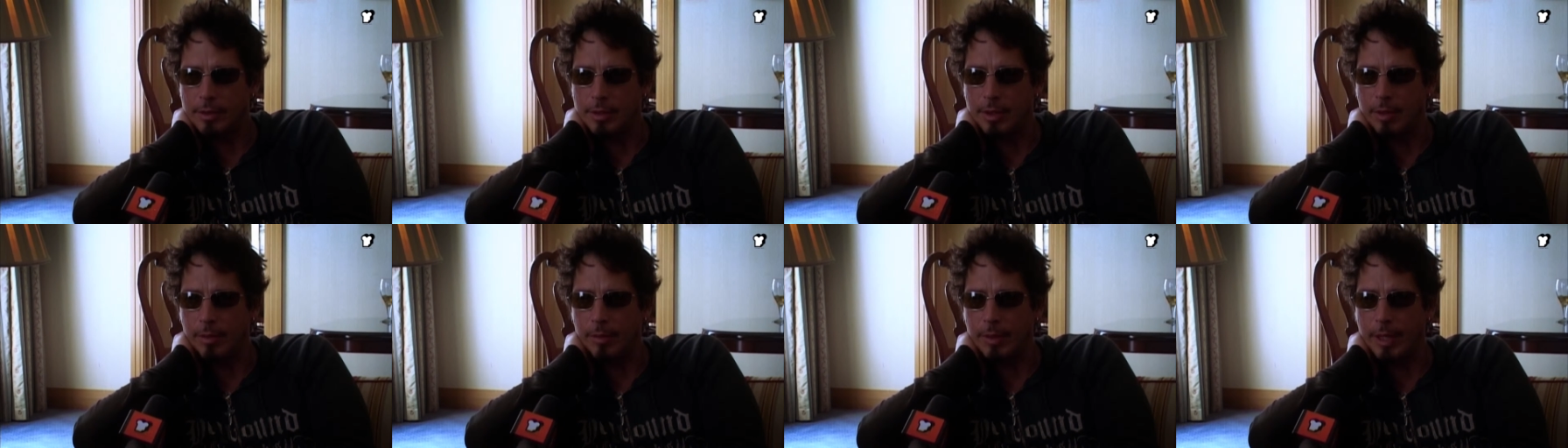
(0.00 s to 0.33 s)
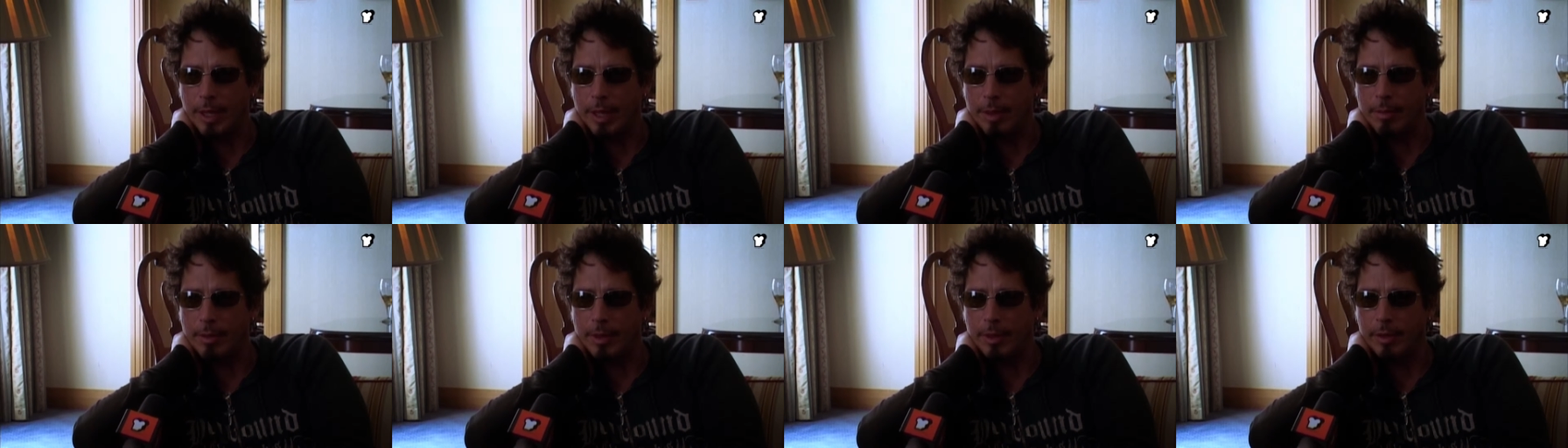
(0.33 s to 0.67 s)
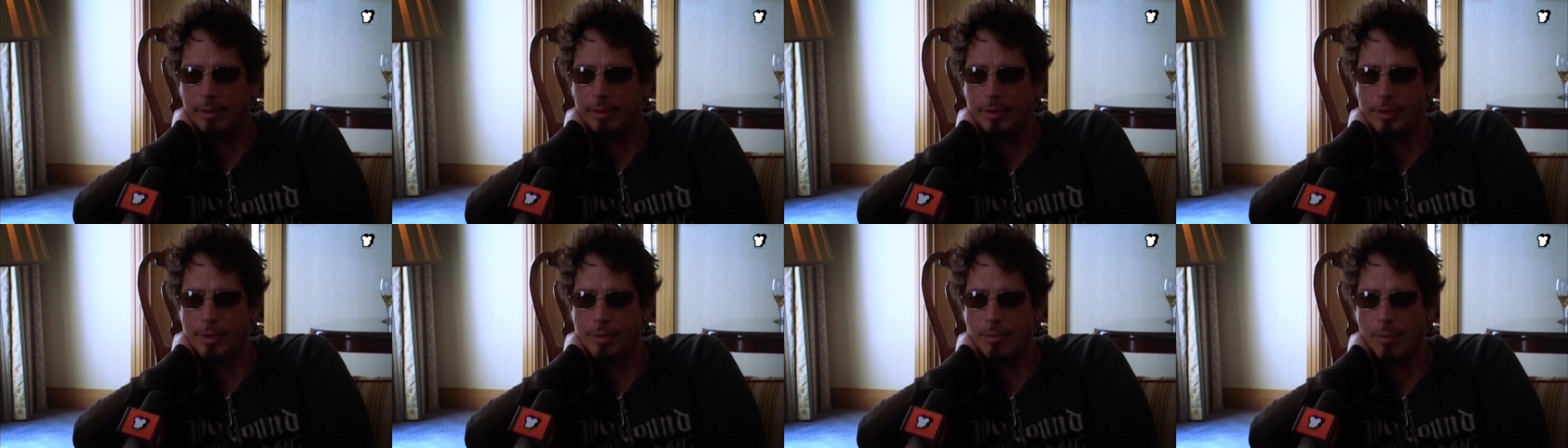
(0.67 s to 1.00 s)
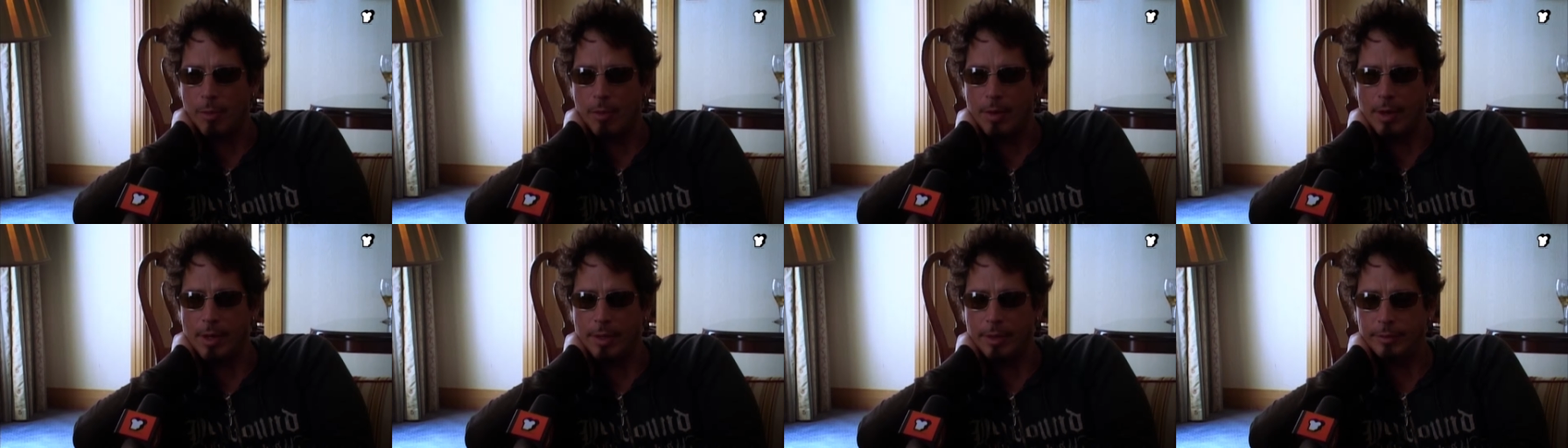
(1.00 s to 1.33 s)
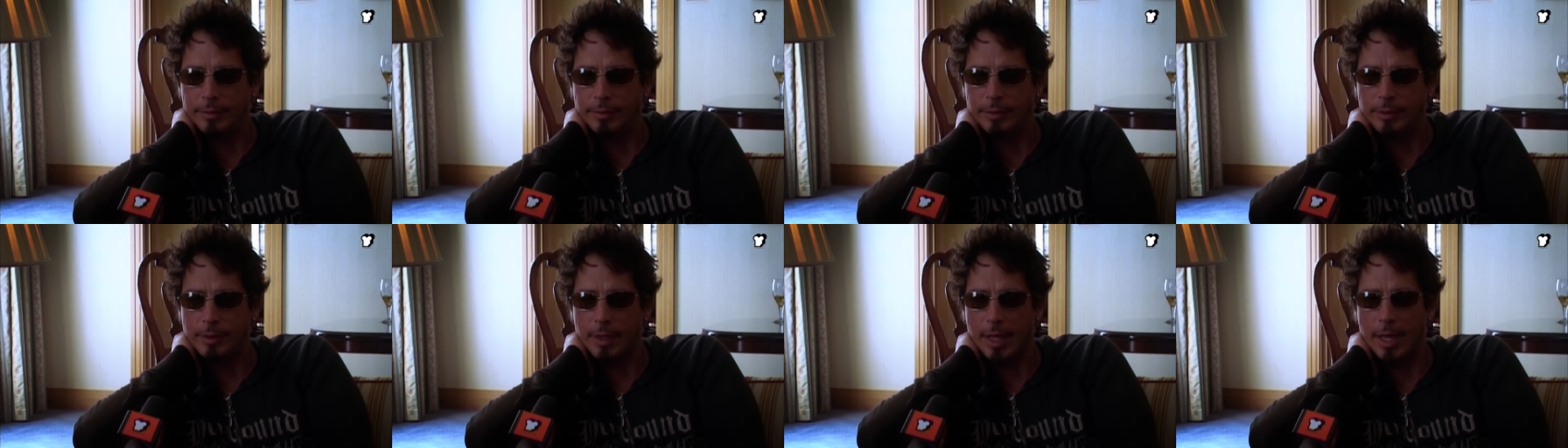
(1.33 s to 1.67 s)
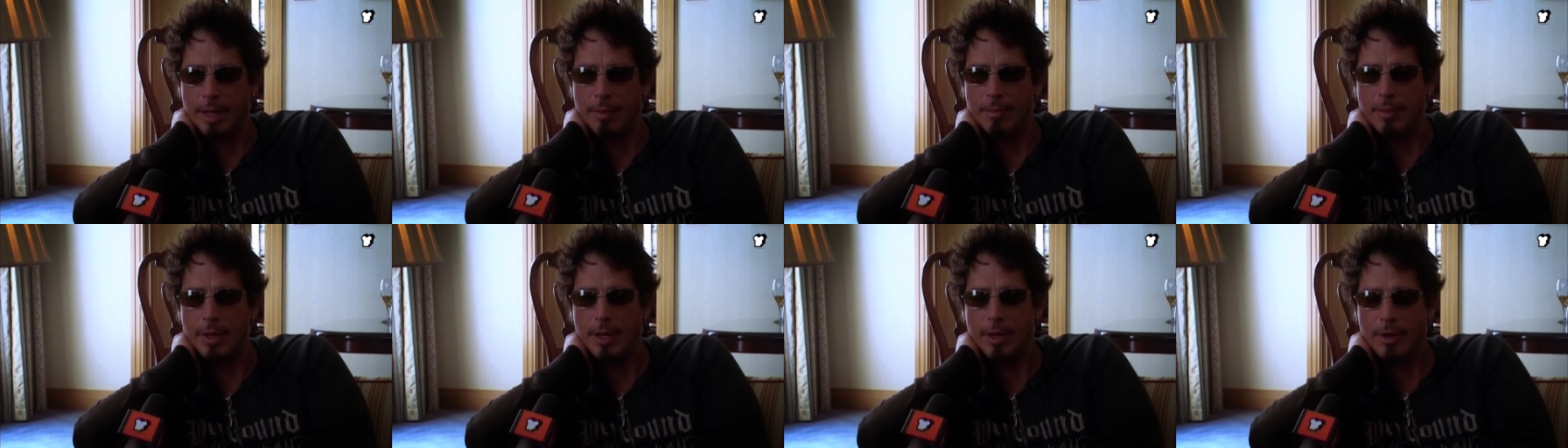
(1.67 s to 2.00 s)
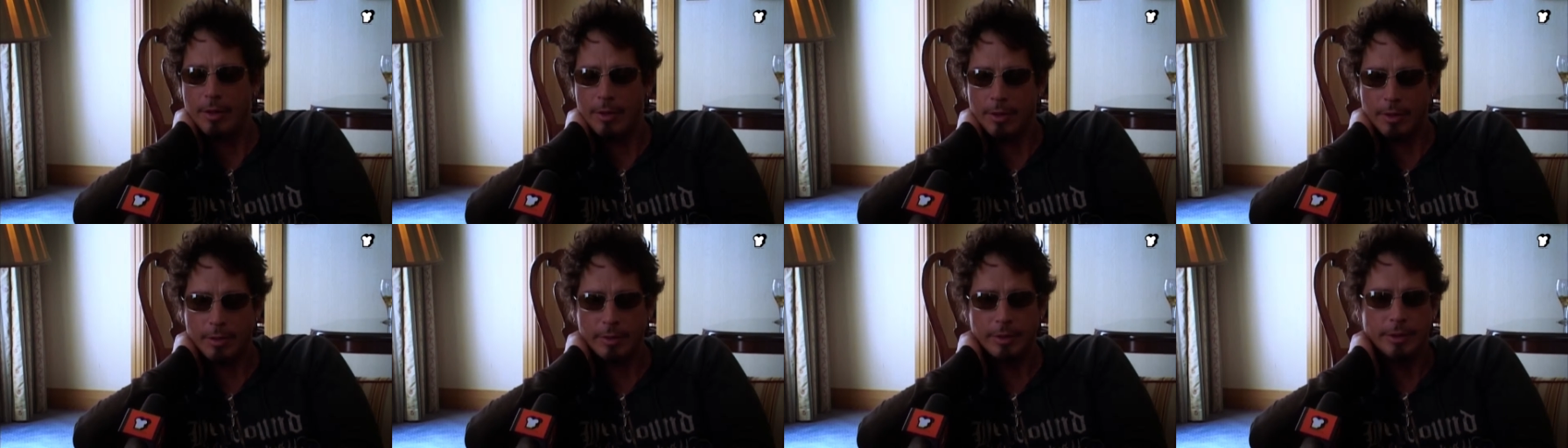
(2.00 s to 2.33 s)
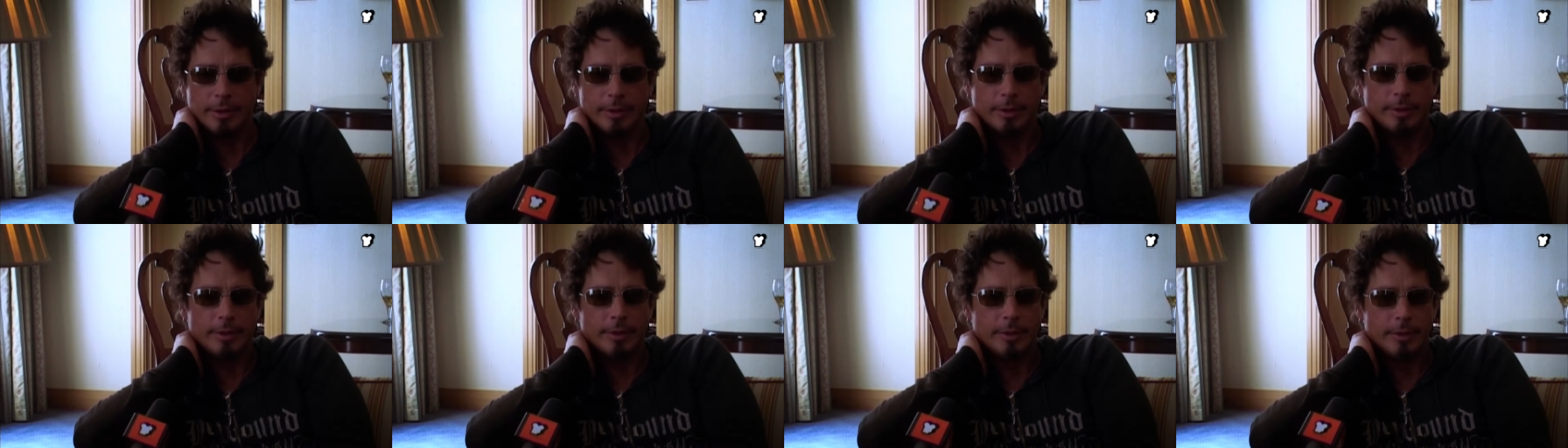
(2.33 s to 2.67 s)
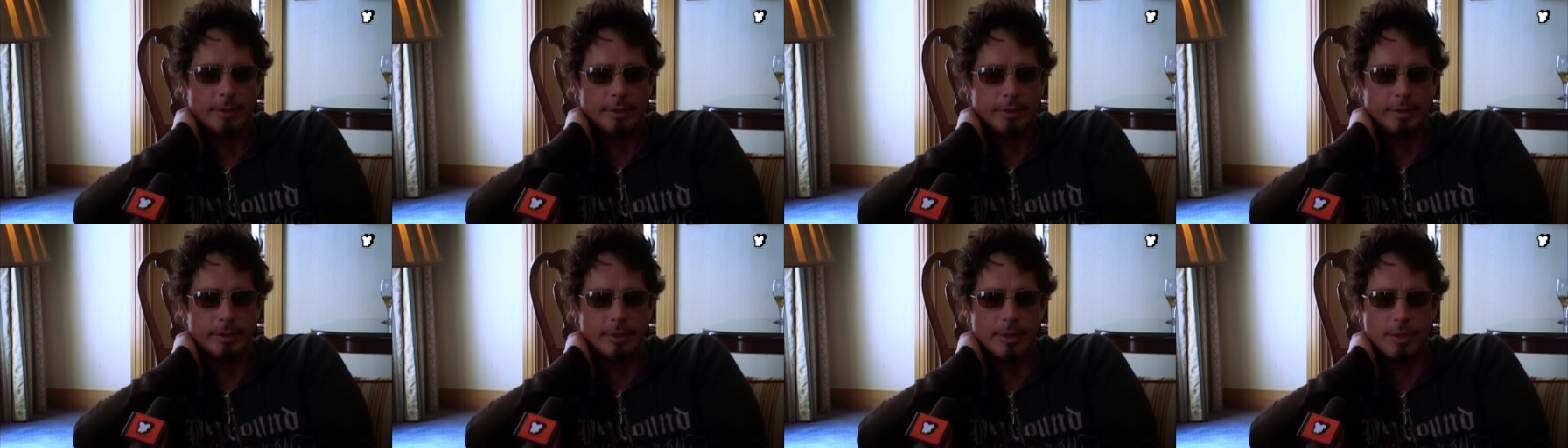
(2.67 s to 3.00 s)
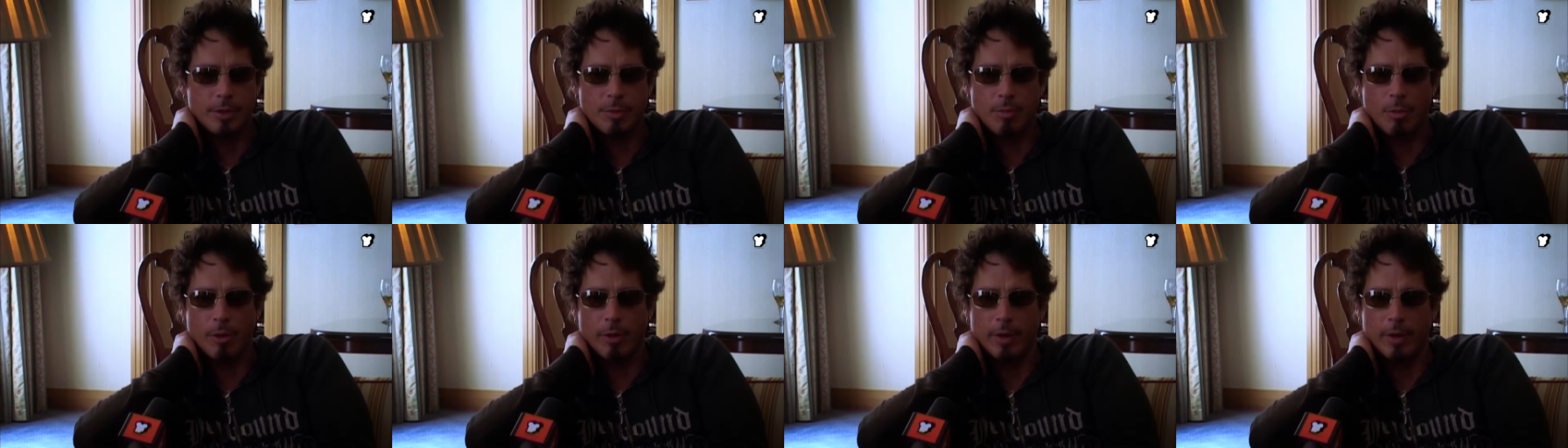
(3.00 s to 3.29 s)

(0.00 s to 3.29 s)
So we came there this morning. Came here this